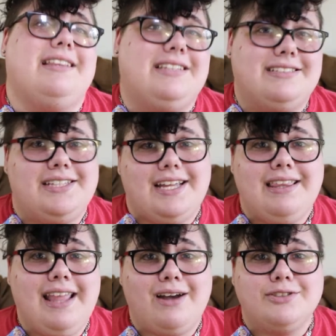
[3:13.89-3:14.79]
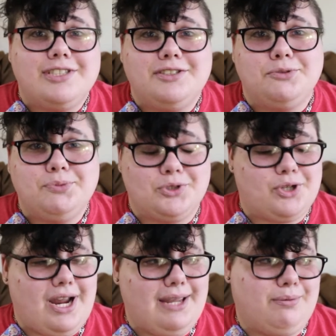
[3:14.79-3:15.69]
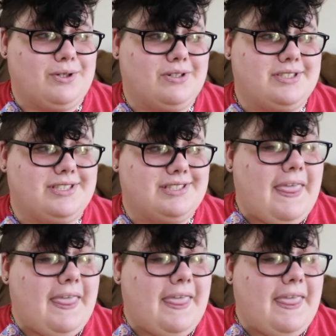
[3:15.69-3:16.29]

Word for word: these ten thousand subscribers.